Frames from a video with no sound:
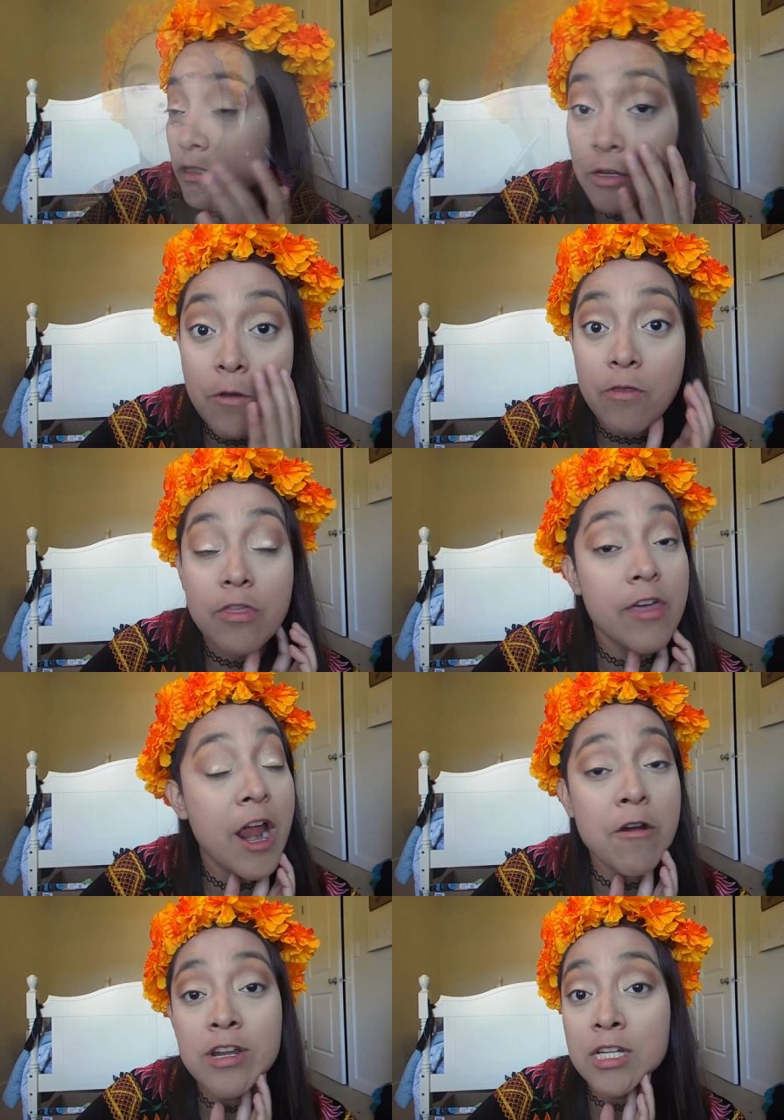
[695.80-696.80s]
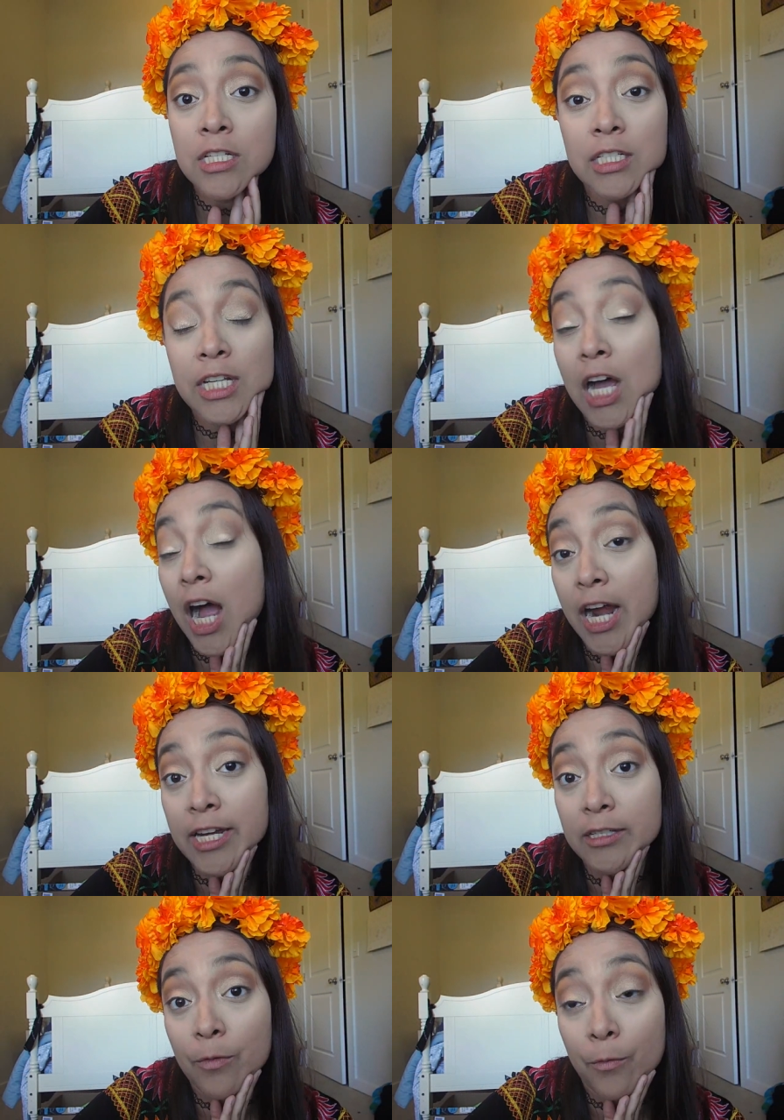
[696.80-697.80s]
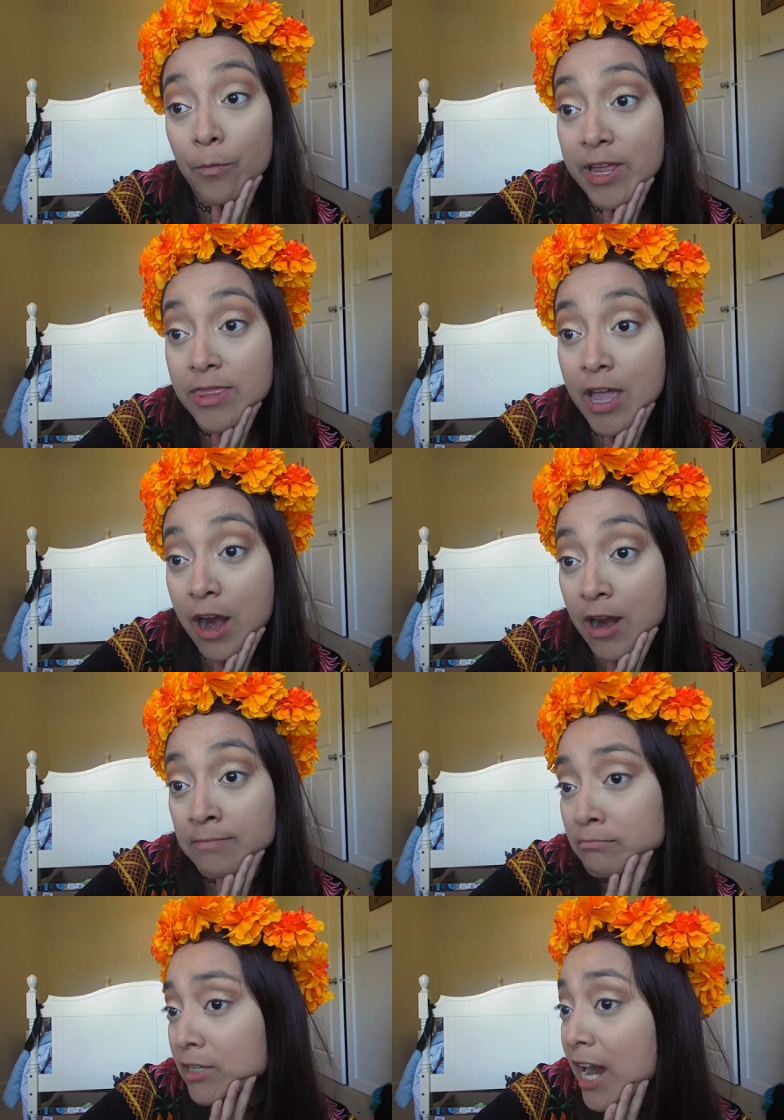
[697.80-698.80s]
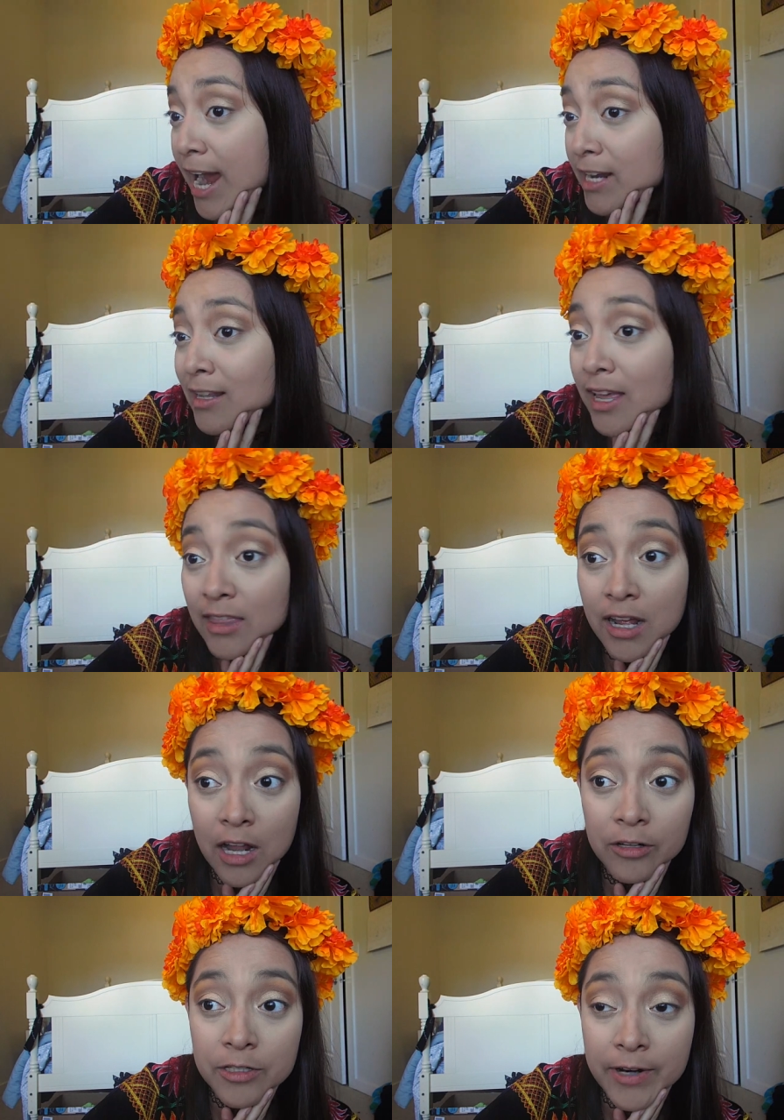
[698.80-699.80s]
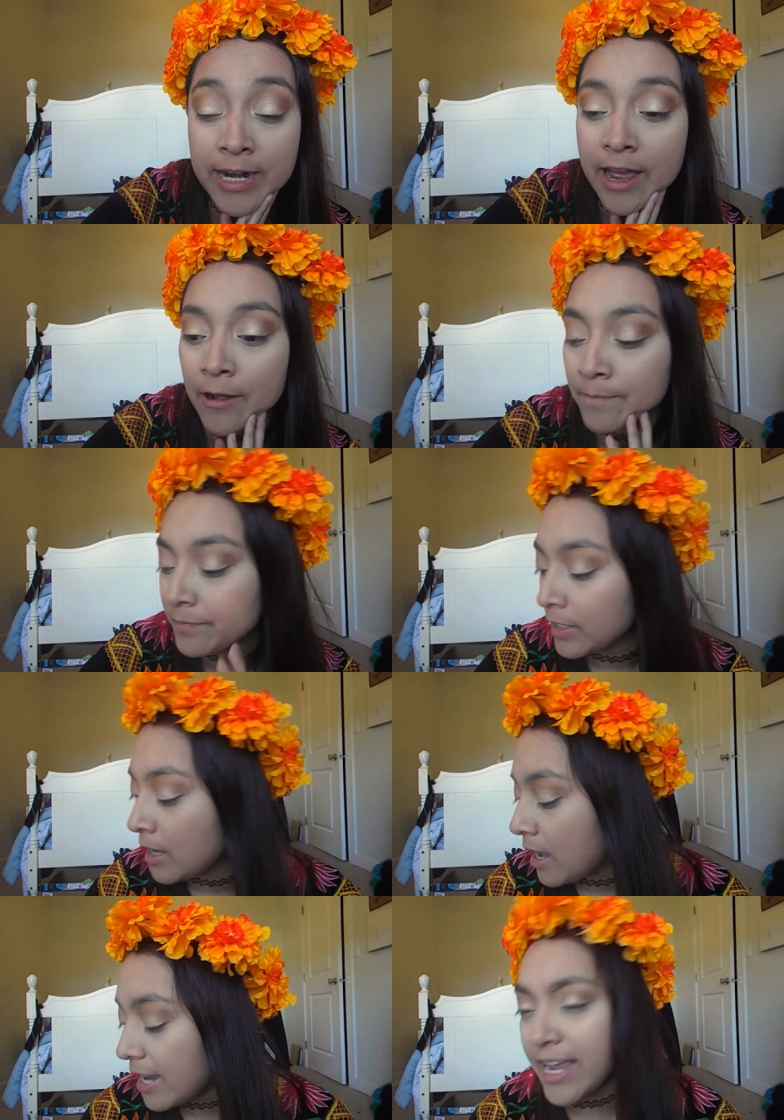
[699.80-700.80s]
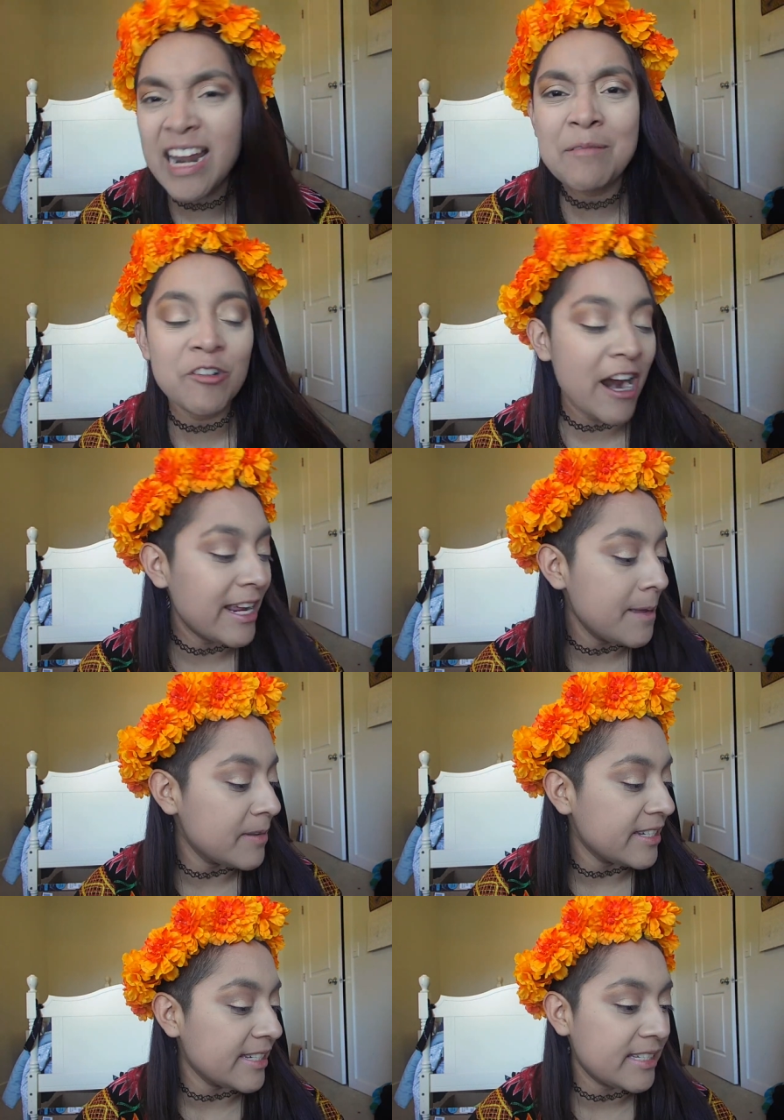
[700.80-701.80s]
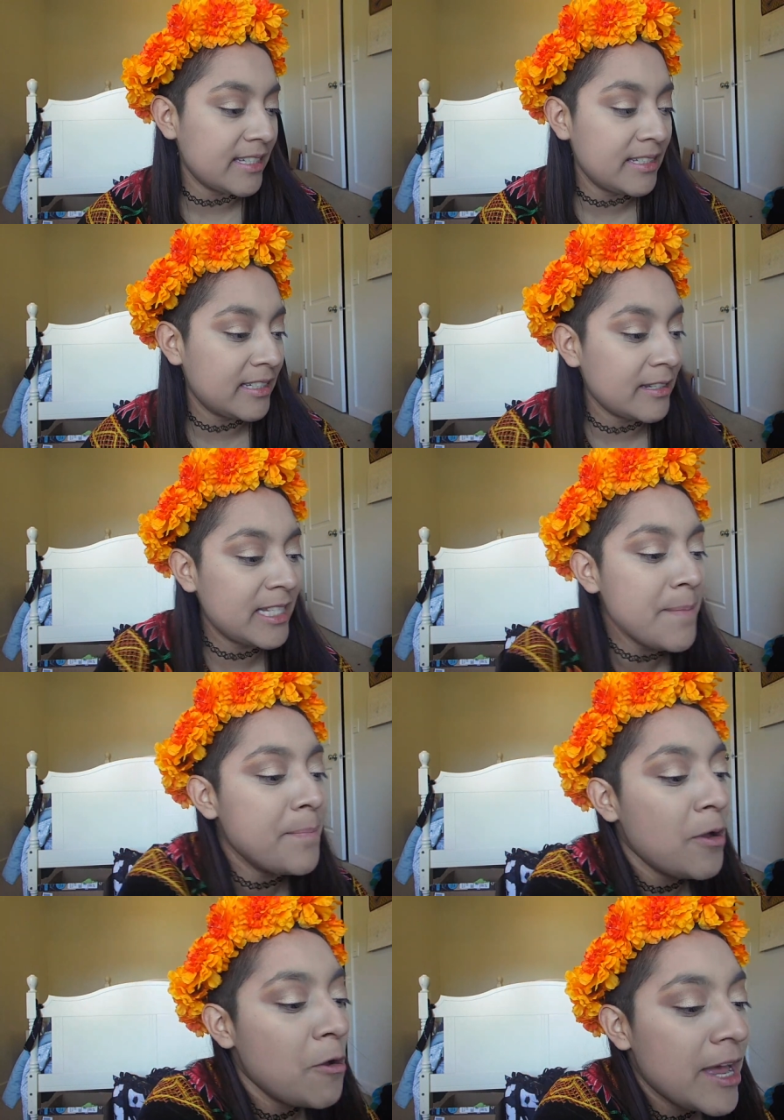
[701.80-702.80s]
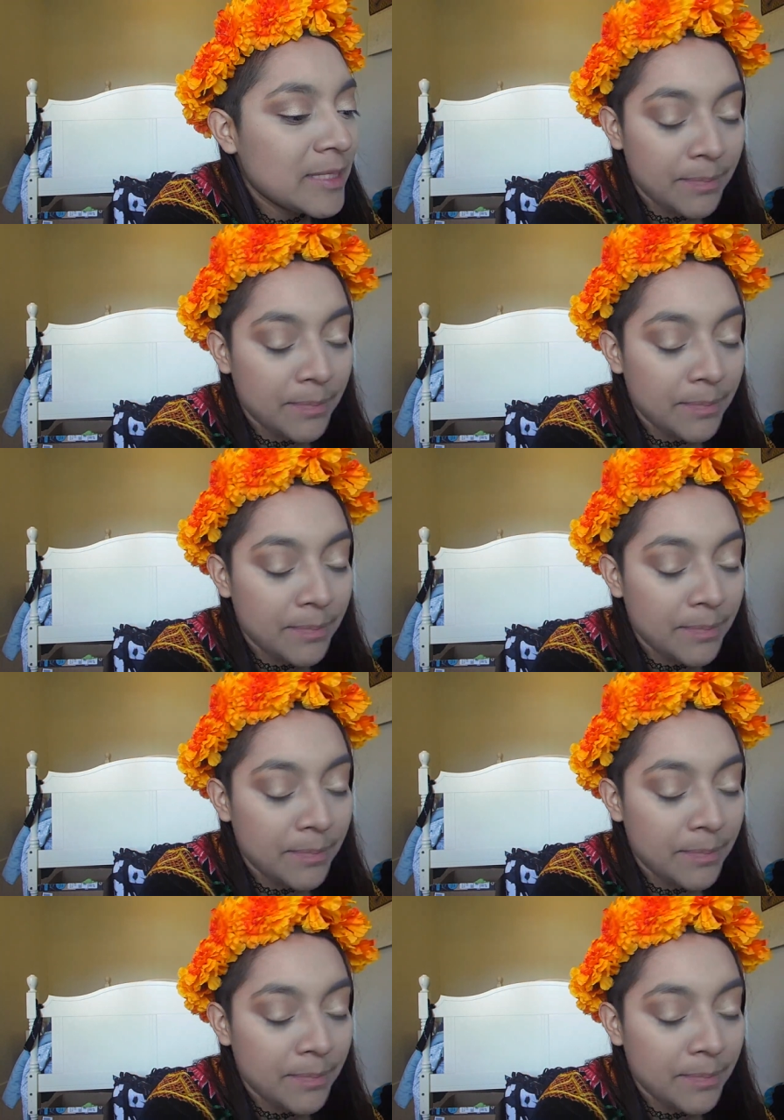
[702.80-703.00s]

So there is the eyes right there. Kind of like the colors right now. Again, I'm trying to keep this as simple as